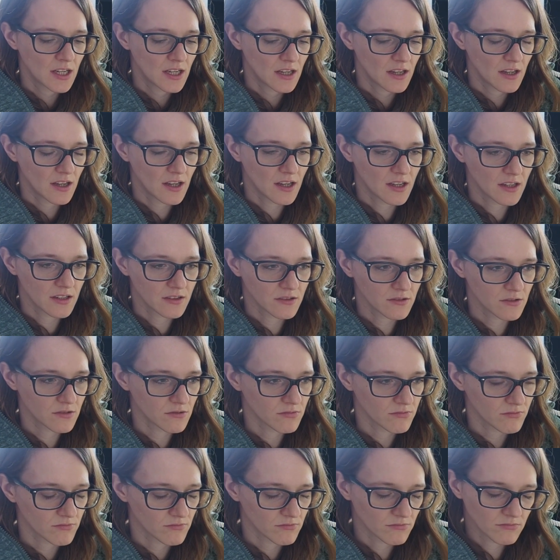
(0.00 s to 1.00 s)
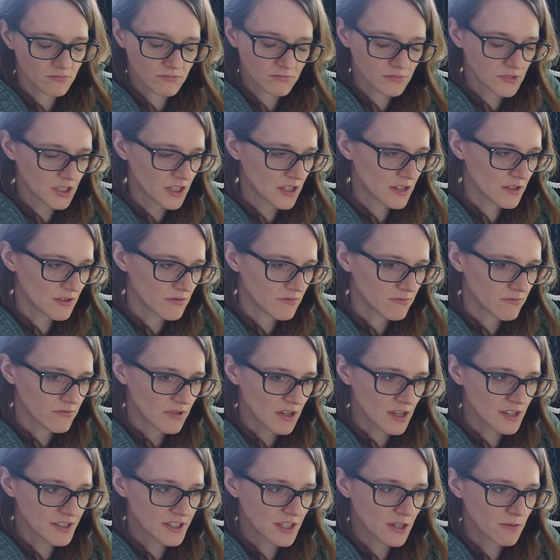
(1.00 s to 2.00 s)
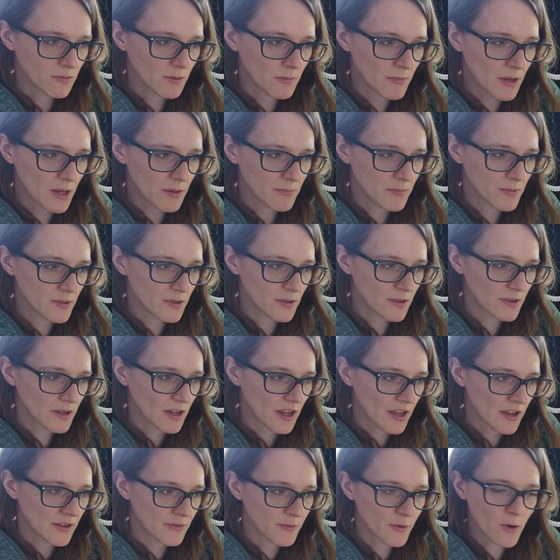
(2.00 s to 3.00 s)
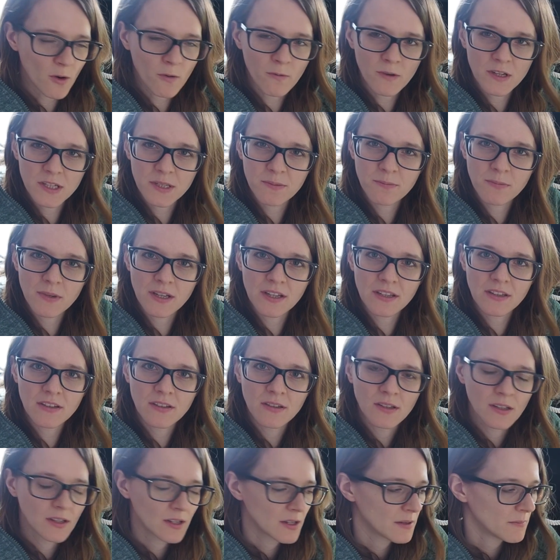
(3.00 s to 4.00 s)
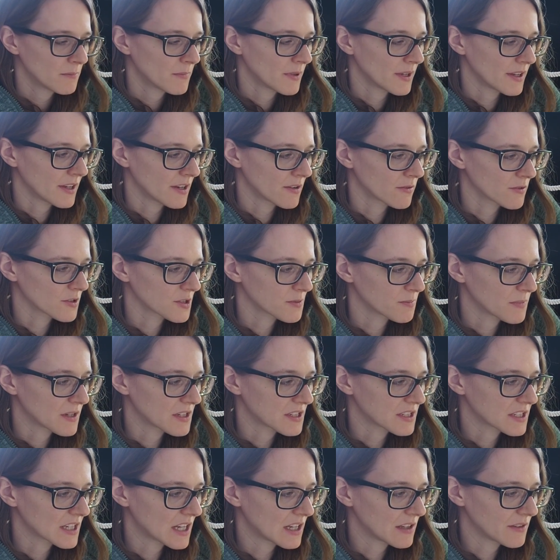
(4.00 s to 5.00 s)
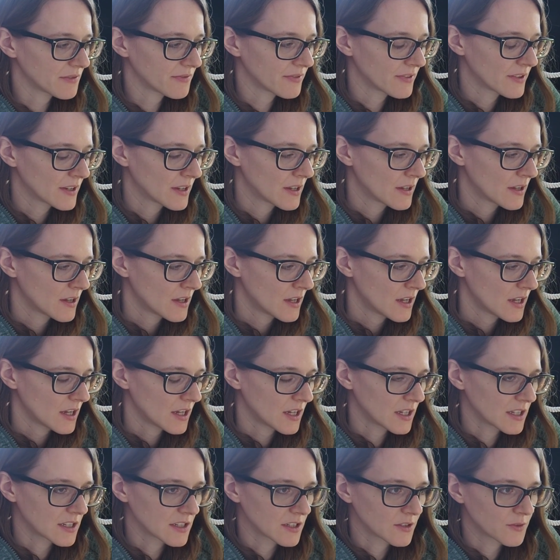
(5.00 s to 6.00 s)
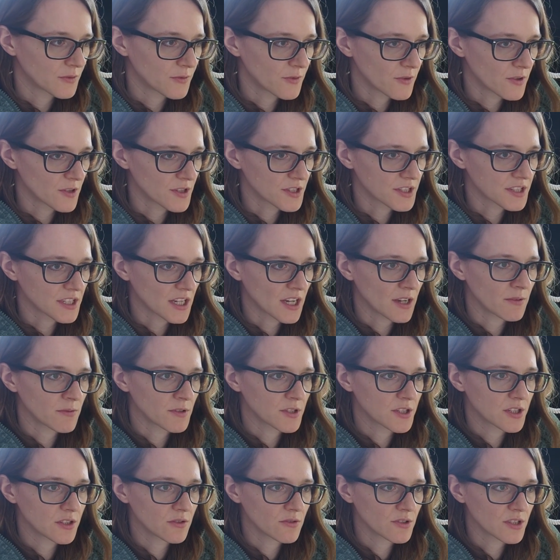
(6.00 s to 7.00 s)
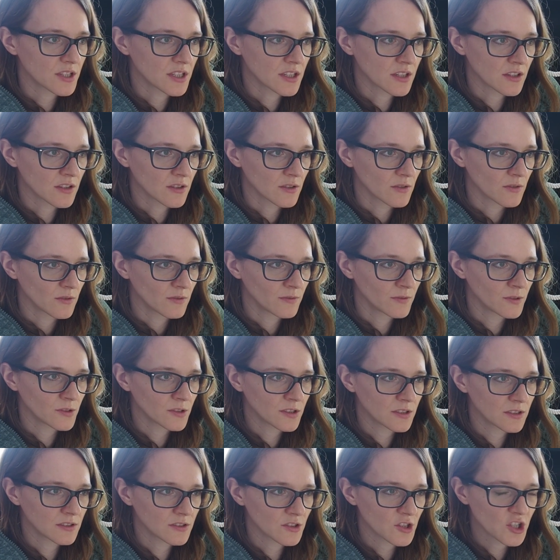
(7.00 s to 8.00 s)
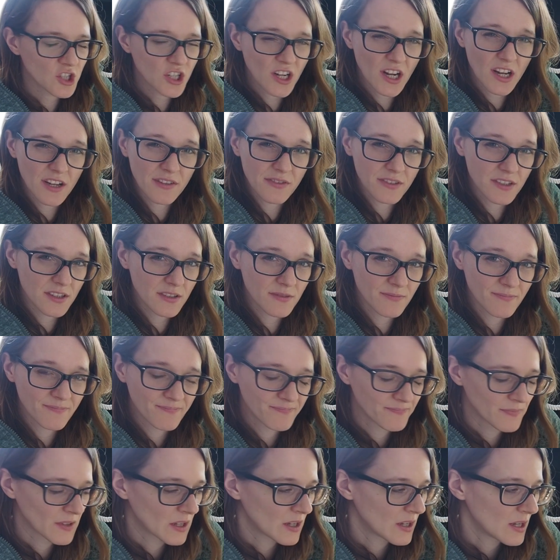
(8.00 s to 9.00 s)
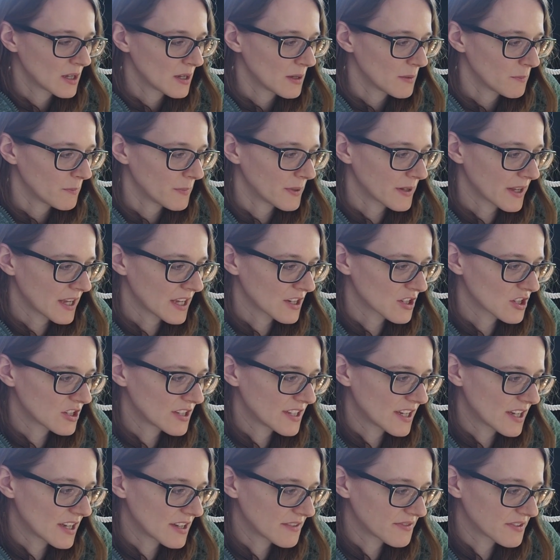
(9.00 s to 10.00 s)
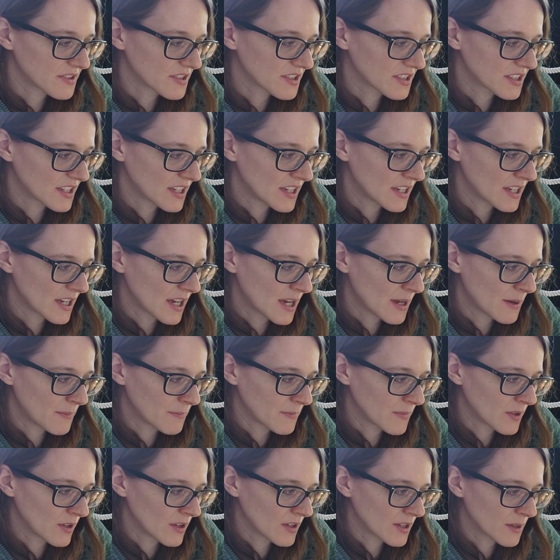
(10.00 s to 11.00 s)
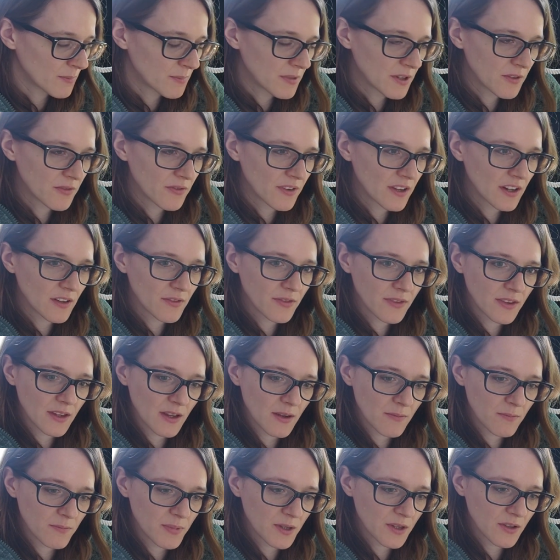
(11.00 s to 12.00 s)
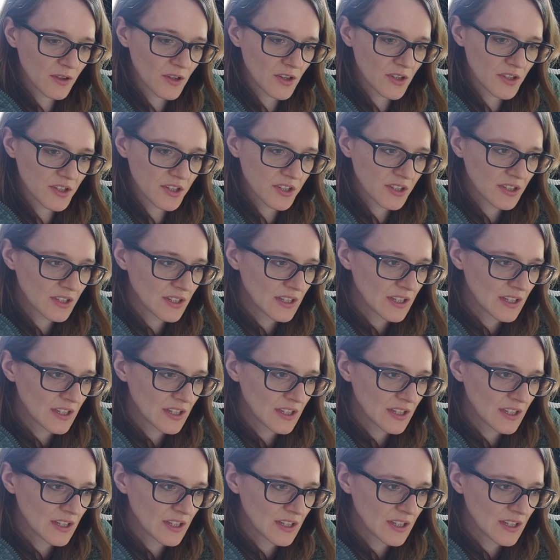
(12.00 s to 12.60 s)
and yeah, as I remember, I've always made my arrows myself, and at first I was using wooden shafts, but actually I have to say I'm not a big fan of them because